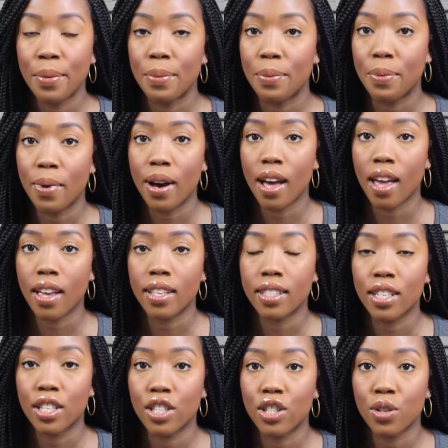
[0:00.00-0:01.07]
was
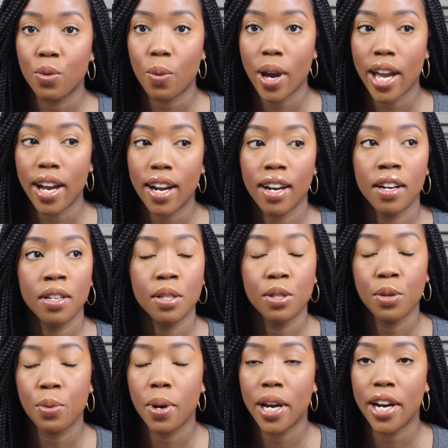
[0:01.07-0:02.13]
Square.
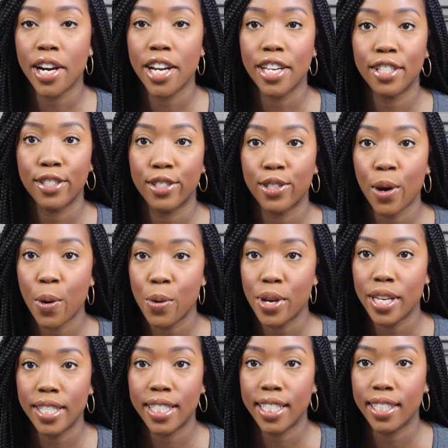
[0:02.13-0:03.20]
Square is so
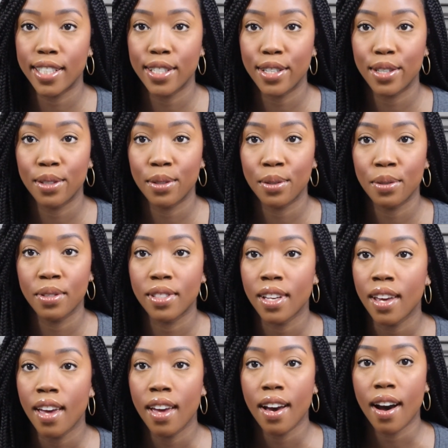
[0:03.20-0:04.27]
easy to use.
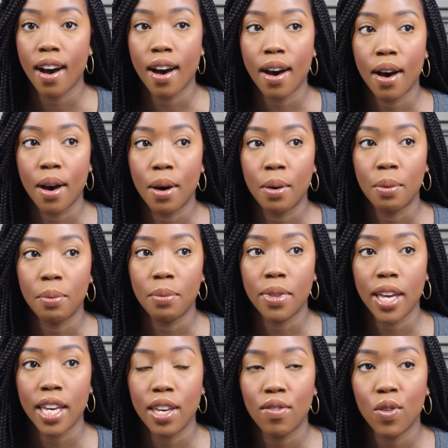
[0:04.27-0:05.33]

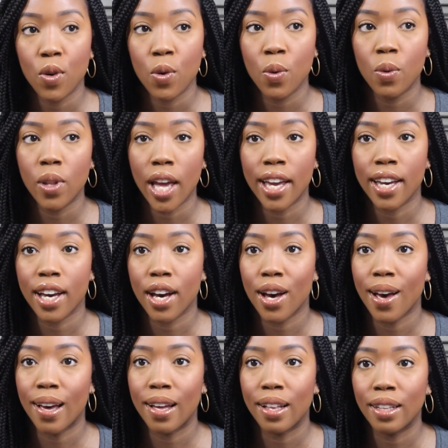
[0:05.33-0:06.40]
They give you like
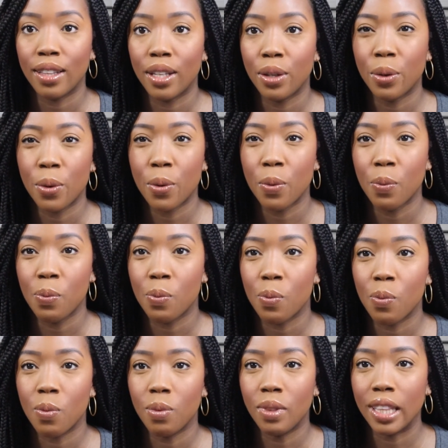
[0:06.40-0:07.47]
a little
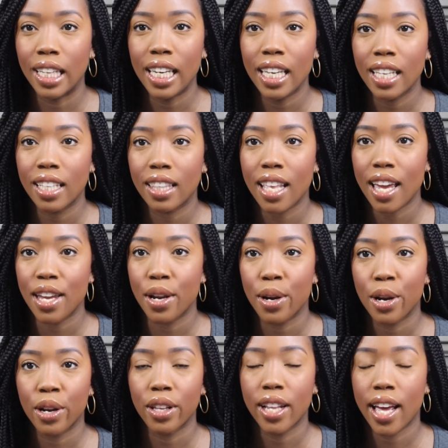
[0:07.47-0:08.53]
link that
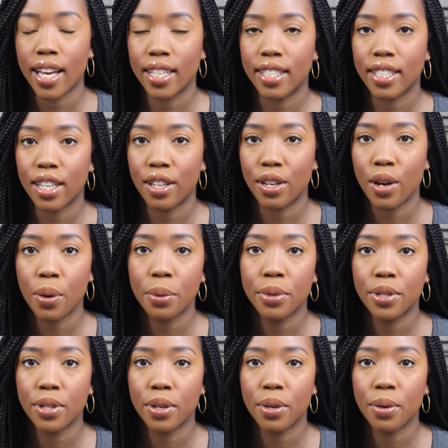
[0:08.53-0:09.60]
your clients can go
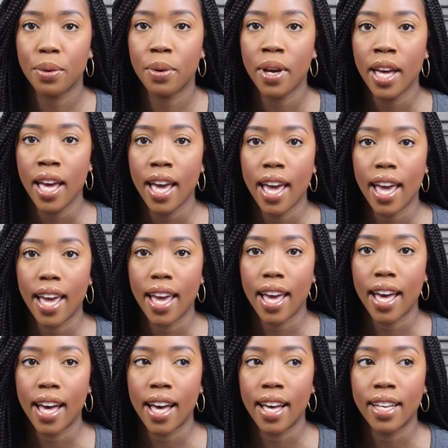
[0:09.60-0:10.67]
to
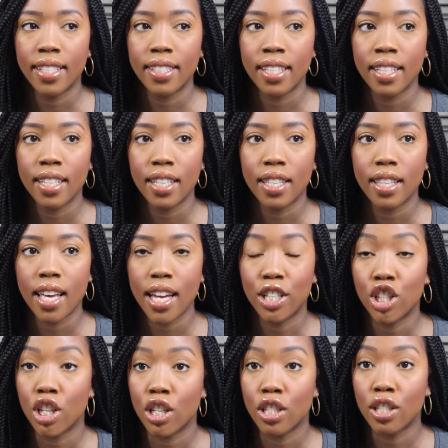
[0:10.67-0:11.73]
and they
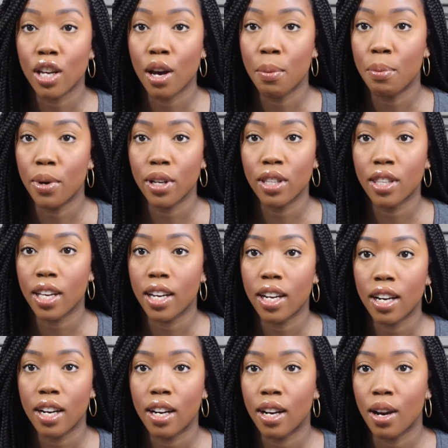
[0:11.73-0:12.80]
just book
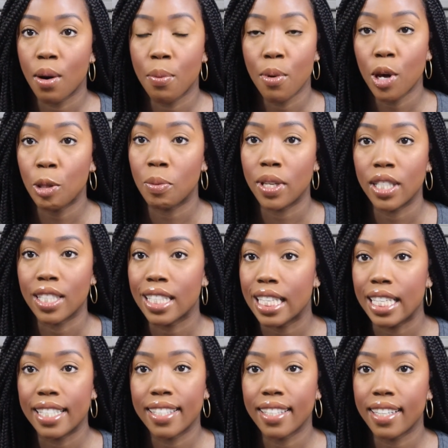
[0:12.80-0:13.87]
their appointments
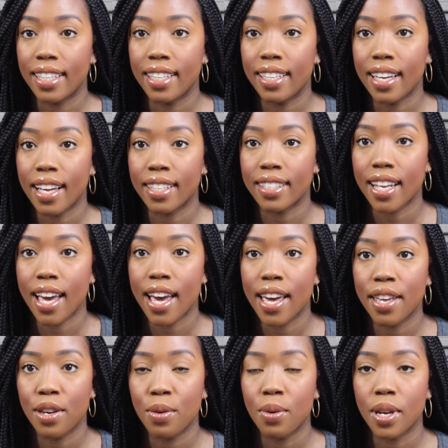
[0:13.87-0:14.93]
easily as
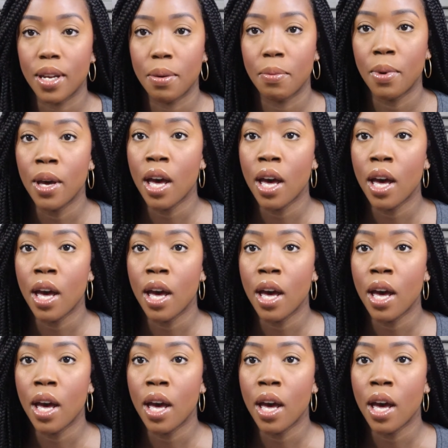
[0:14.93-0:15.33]
that. You can